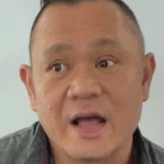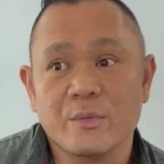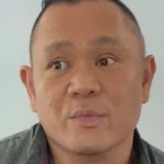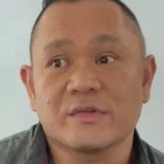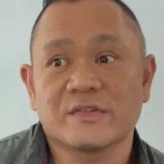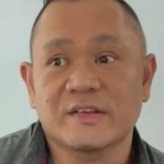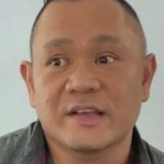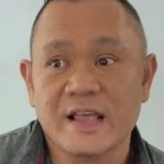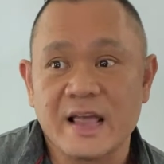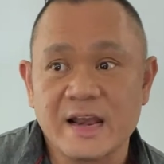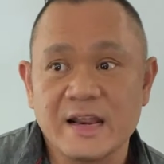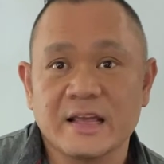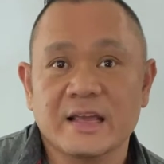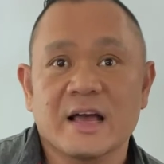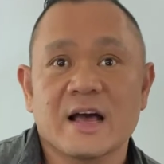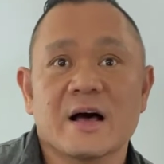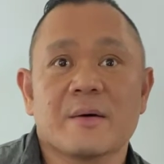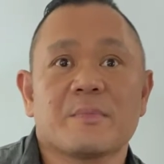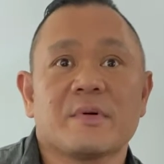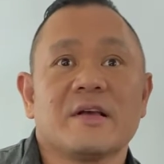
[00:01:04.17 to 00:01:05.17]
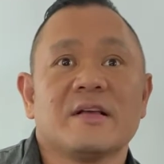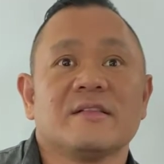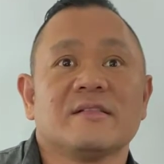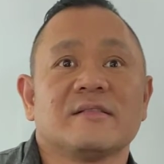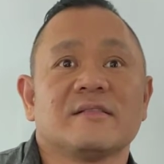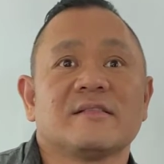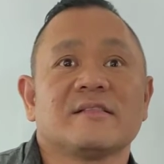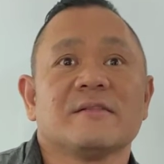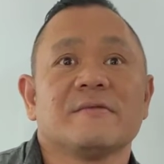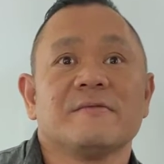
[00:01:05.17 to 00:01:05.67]
I was getting up in
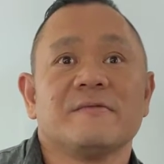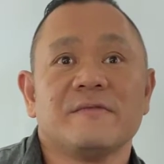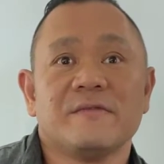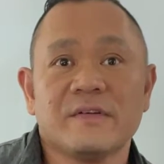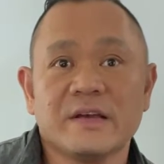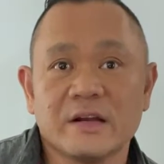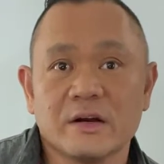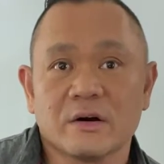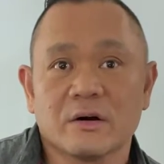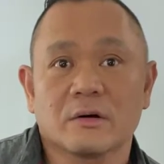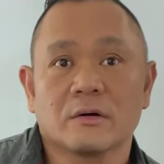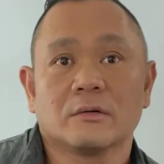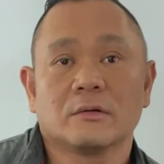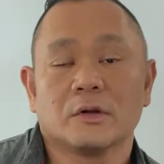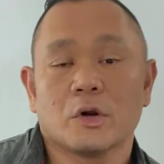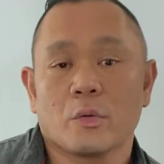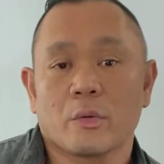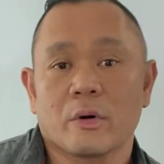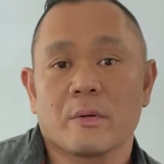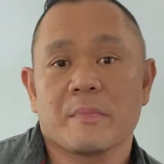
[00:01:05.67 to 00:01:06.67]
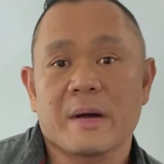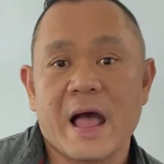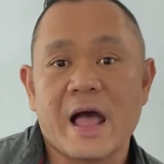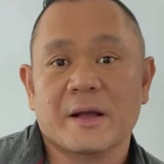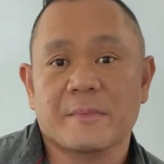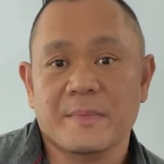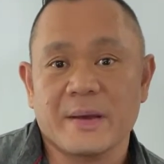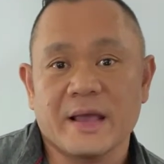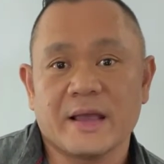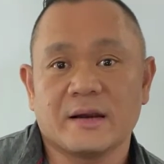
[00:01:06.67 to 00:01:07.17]
severe lower
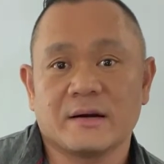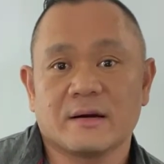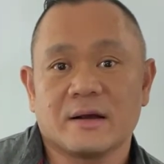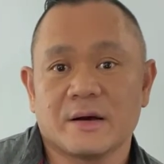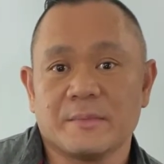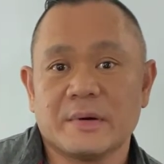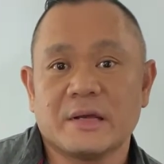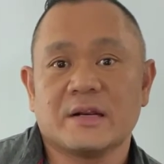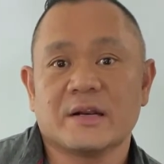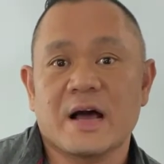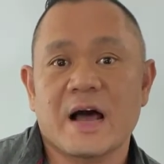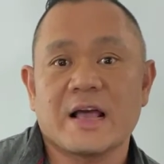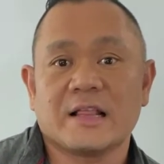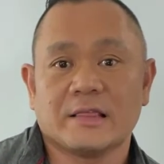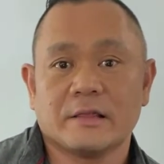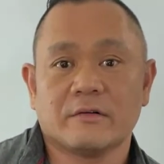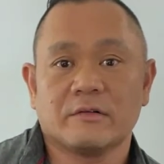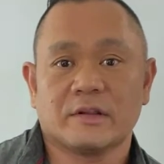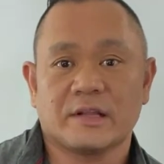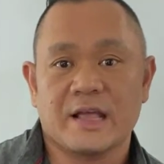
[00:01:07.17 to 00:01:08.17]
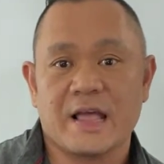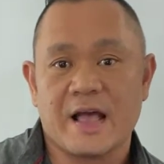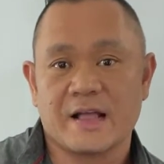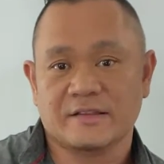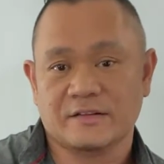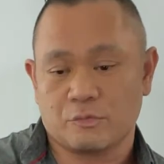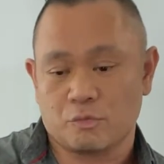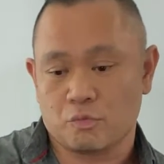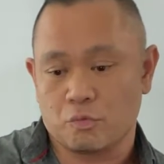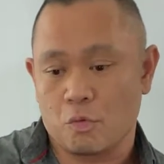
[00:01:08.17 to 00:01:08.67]
back pain. I mean, I literally
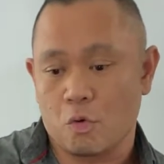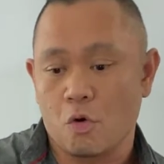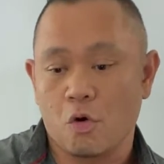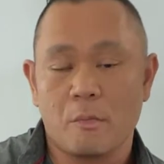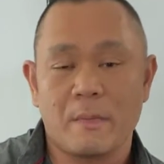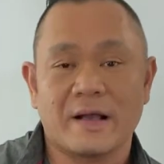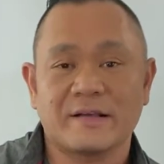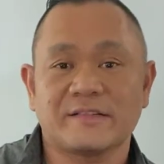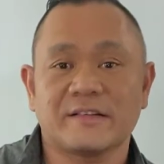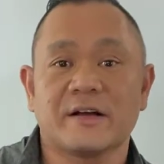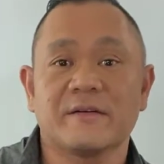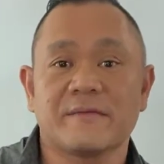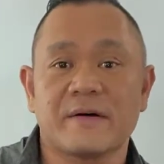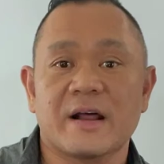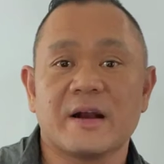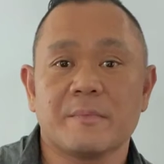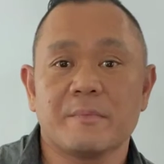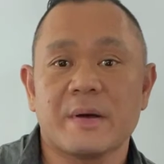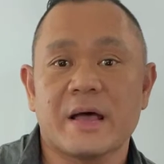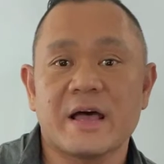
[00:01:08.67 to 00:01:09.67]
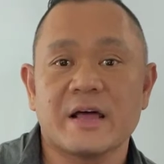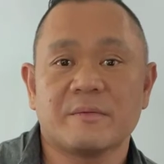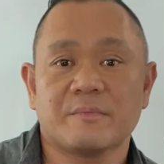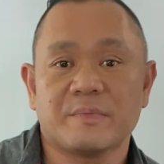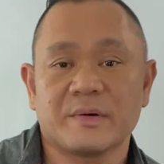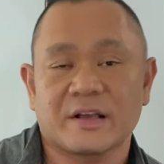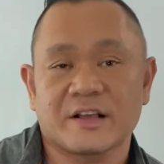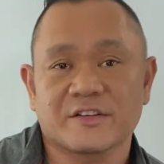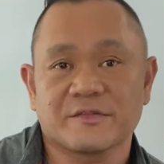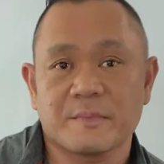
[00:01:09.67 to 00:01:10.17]
had to roll myself out of
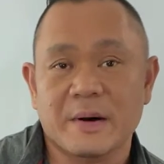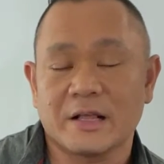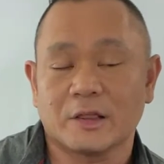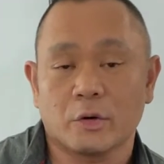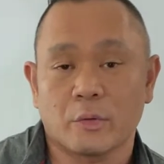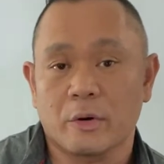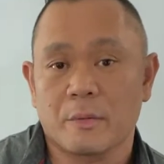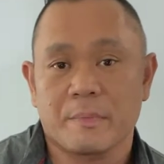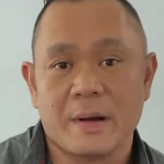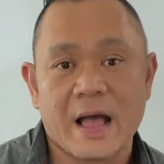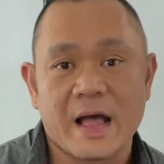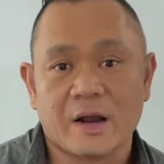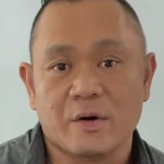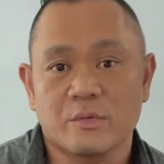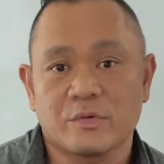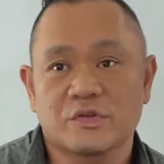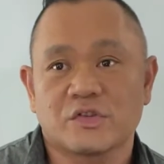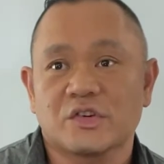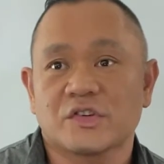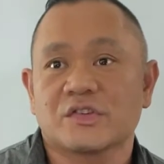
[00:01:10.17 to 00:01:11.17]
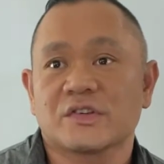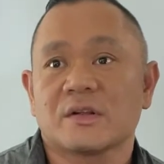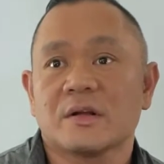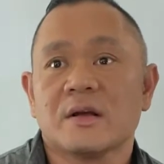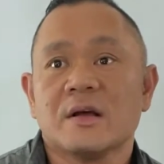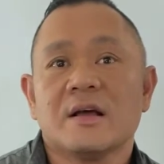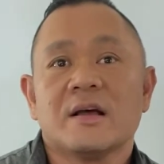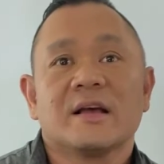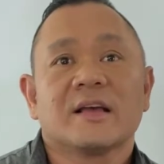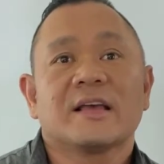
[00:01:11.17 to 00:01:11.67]
bed because my lower back was just
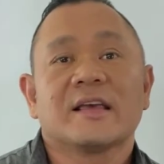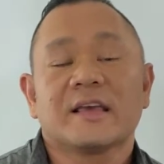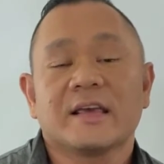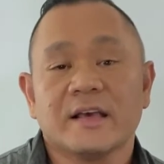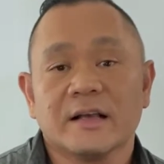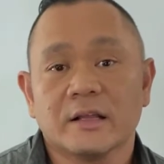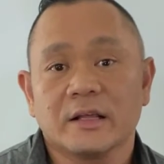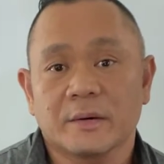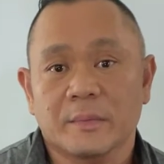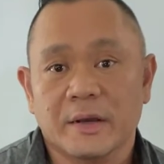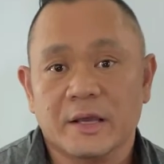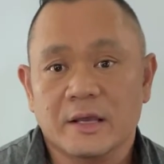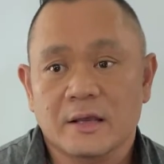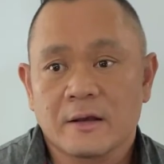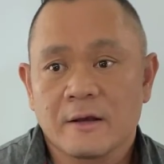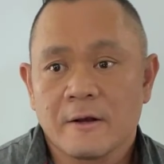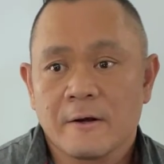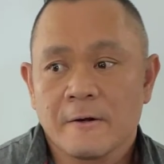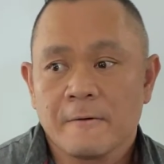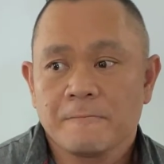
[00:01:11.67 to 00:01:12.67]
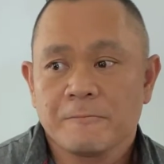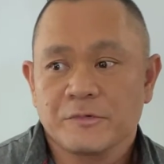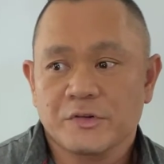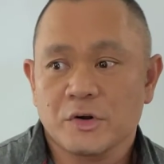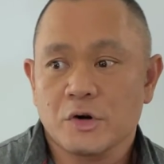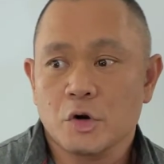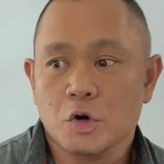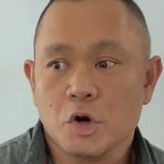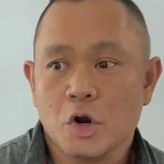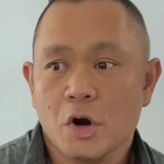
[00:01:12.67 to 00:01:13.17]
killing me.
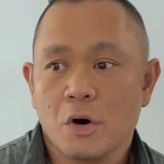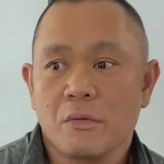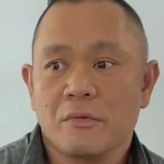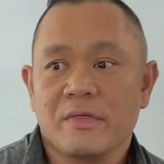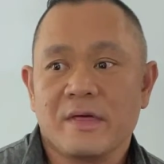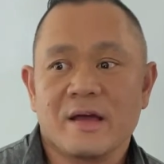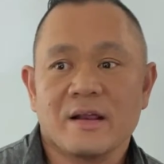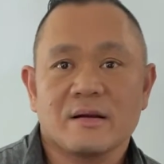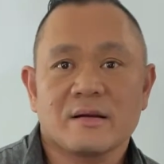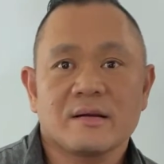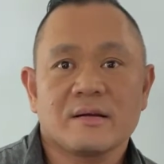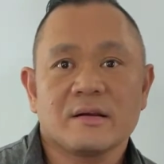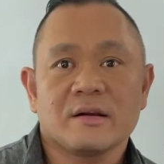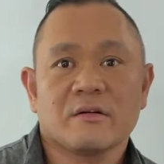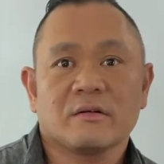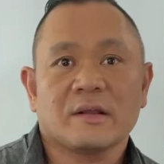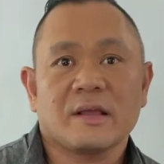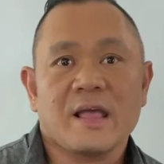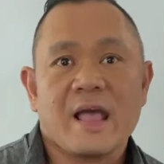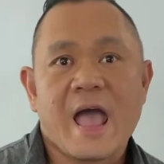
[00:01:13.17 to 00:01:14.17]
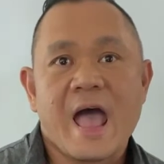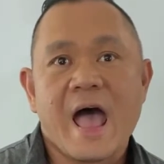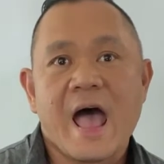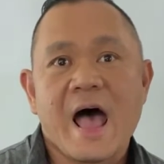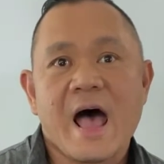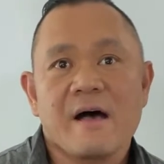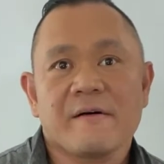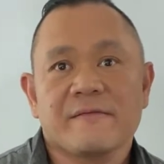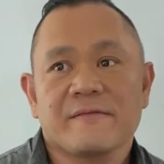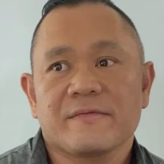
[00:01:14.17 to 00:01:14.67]
So to know that nearly
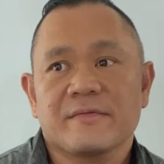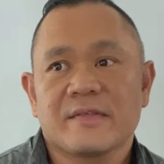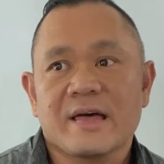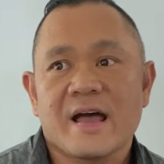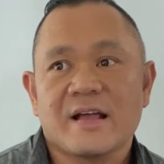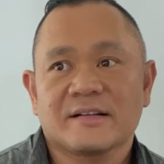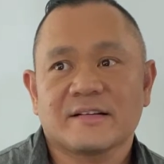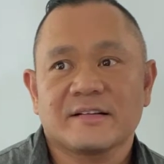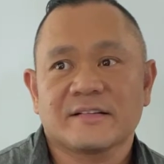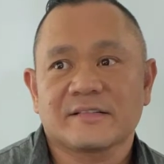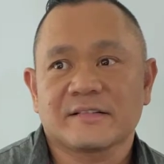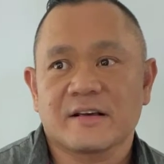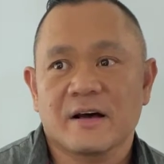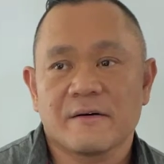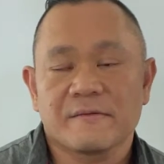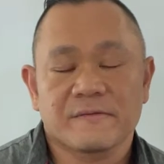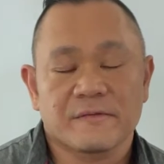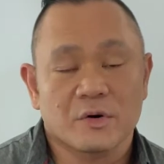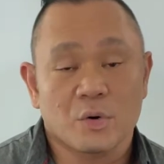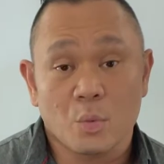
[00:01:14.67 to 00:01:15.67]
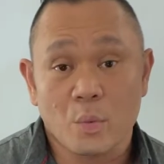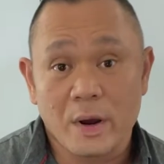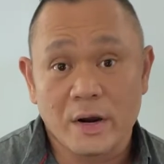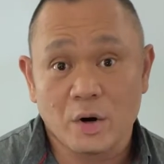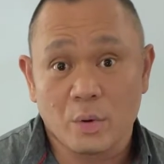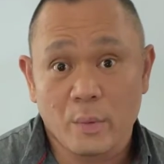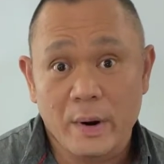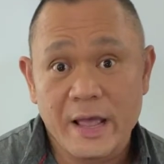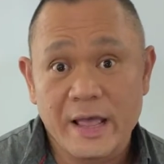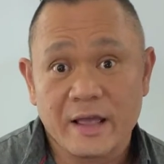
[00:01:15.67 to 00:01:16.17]
half that discomfort
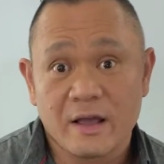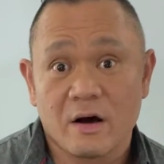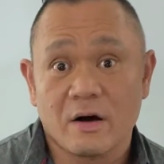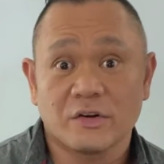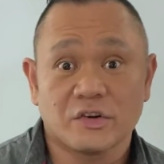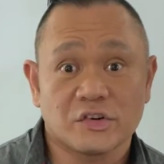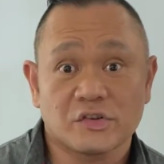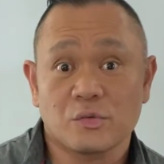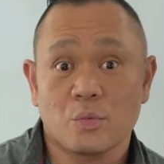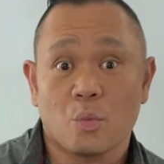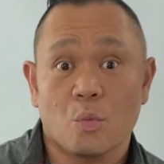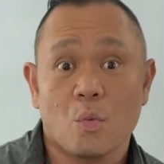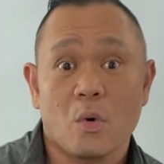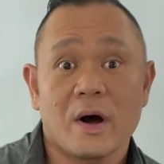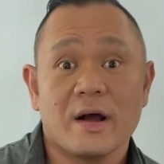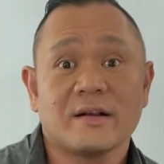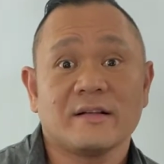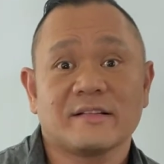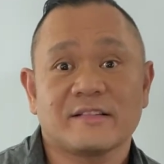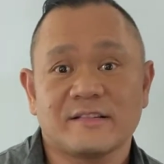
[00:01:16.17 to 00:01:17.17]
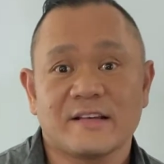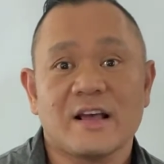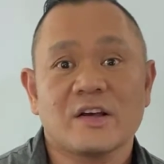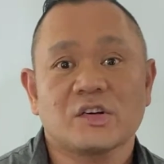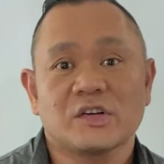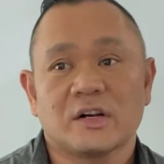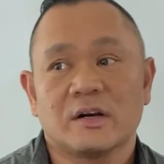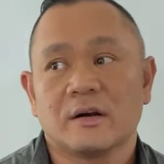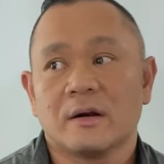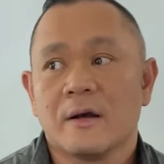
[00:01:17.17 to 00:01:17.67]
went away on just one
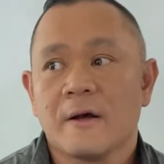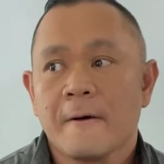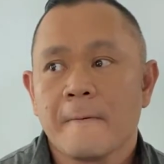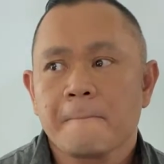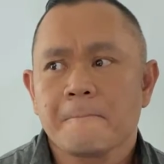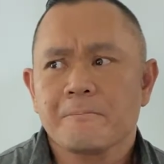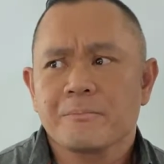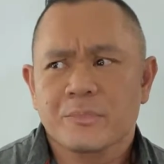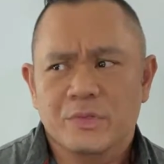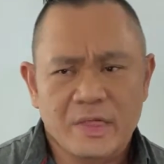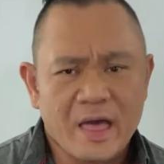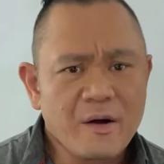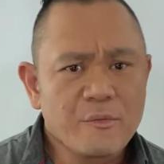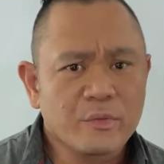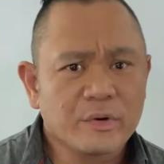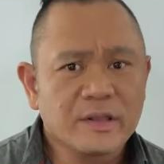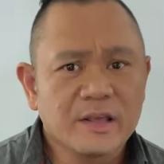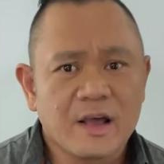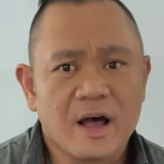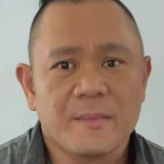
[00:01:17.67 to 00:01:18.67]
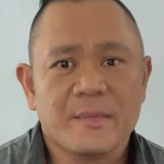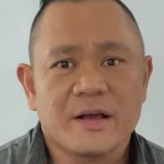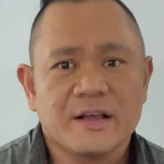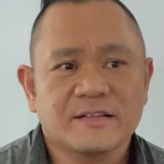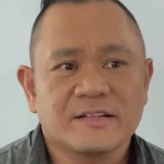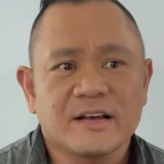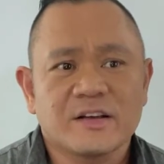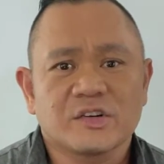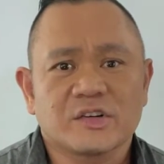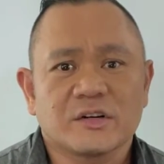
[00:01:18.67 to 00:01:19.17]
session, that really got my
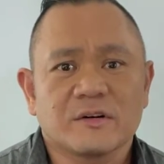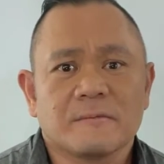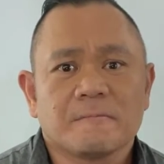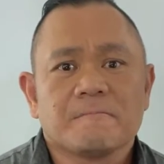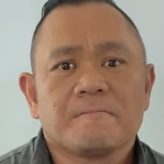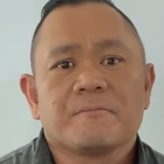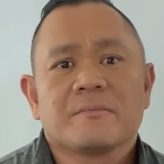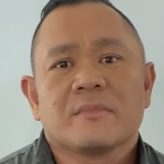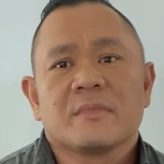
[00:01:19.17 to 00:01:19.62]
attention.